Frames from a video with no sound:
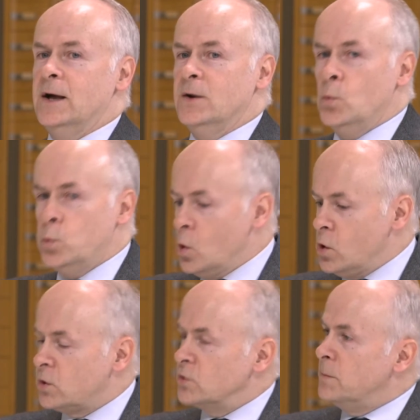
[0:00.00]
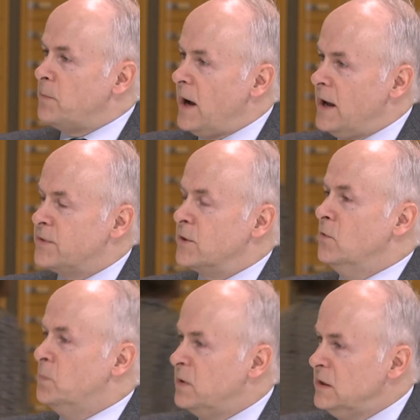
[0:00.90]
walk on the path
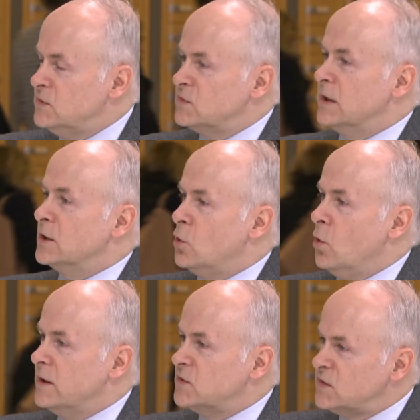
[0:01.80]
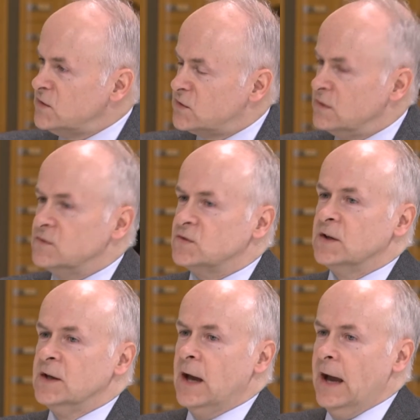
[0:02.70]
of peace and coexistence,
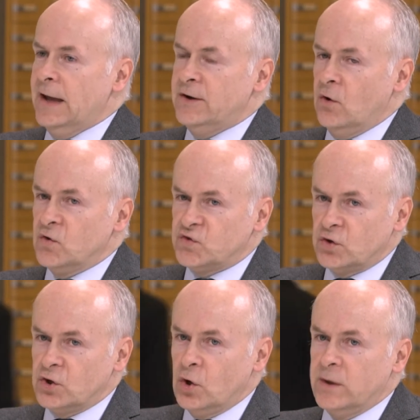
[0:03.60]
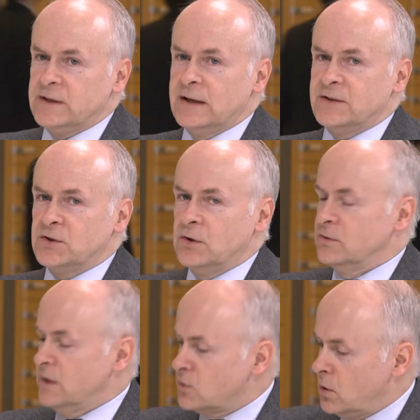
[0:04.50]
and also knowing that, you
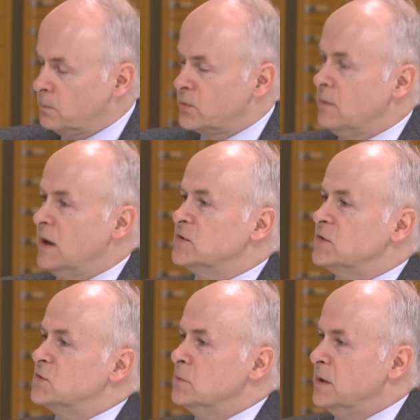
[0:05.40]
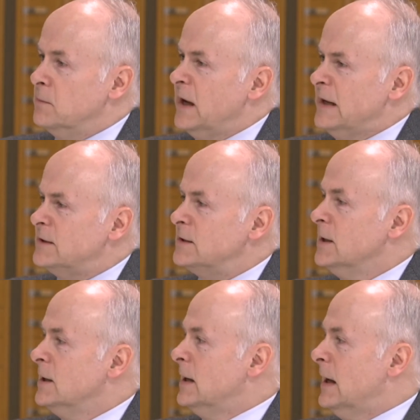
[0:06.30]
know, there are compromises to be made.
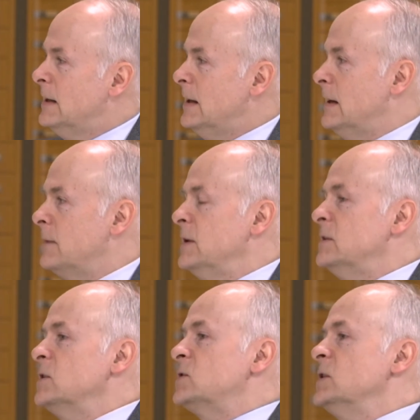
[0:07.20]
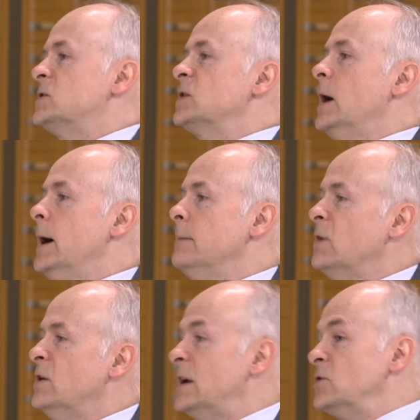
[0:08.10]
And I think this is
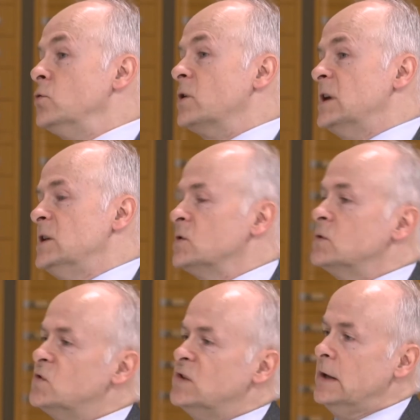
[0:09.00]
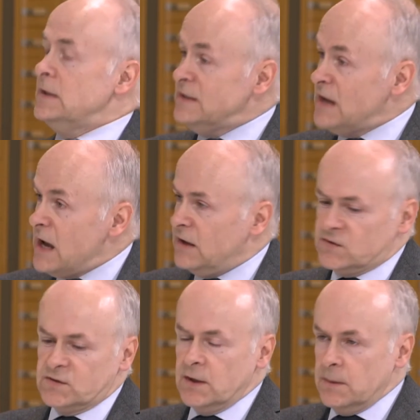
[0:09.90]
another occasion to say,
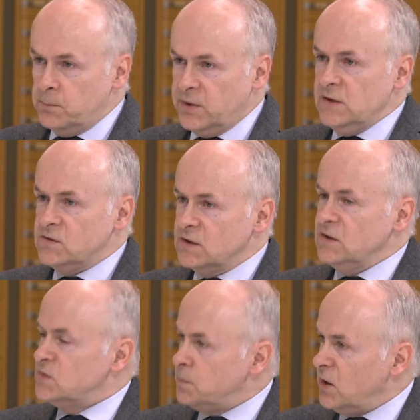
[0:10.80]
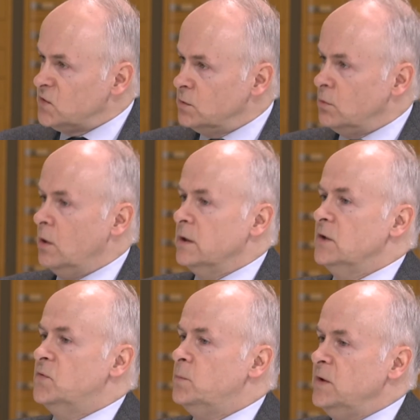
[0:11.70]
yes, peace is possible.
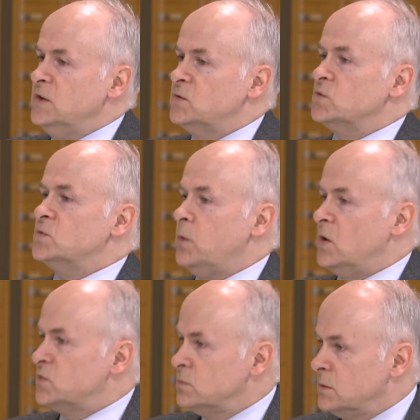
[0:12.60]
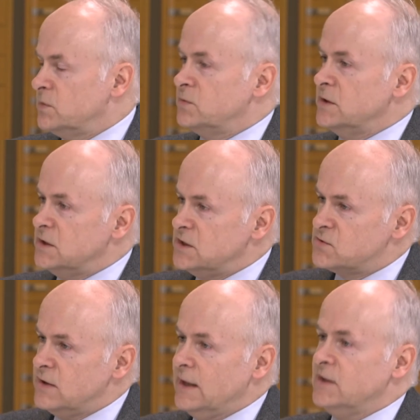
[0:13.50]
If peace was possible between the
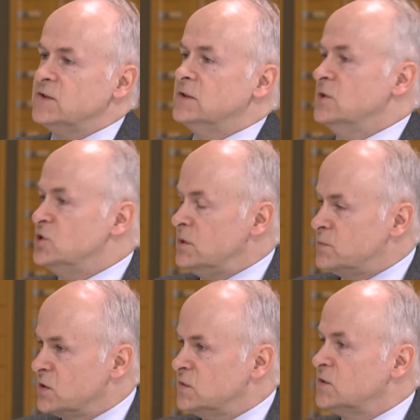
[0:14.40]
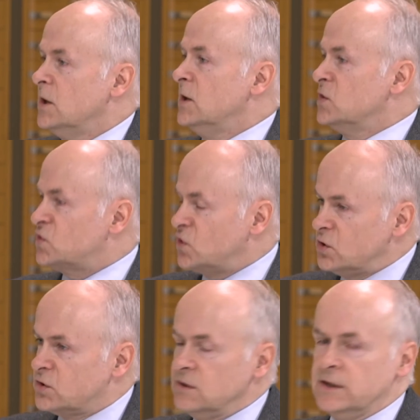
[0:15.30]
Israelis and the Egyptians,
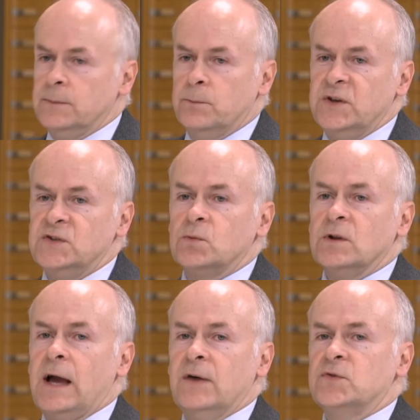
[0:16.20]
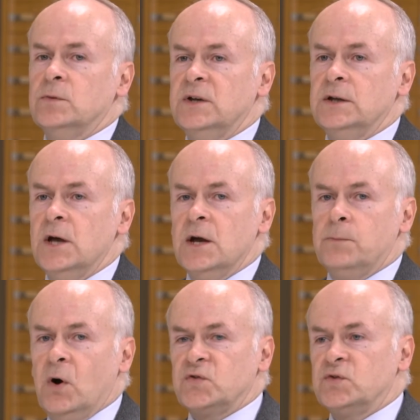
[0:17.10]
certainly peace will have to be
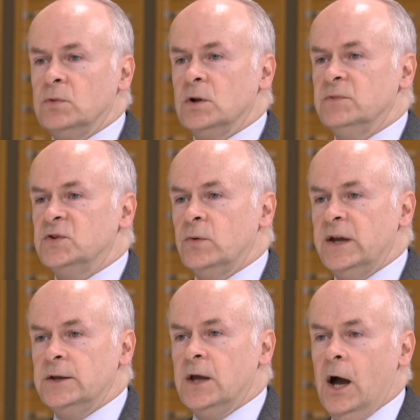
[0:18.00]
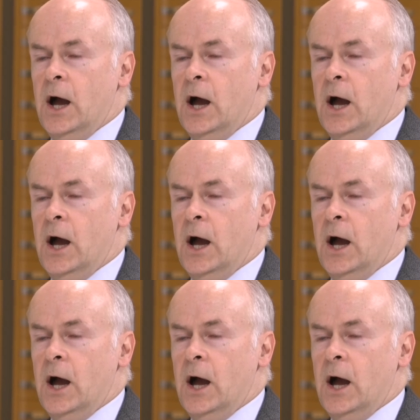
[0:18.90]
possible between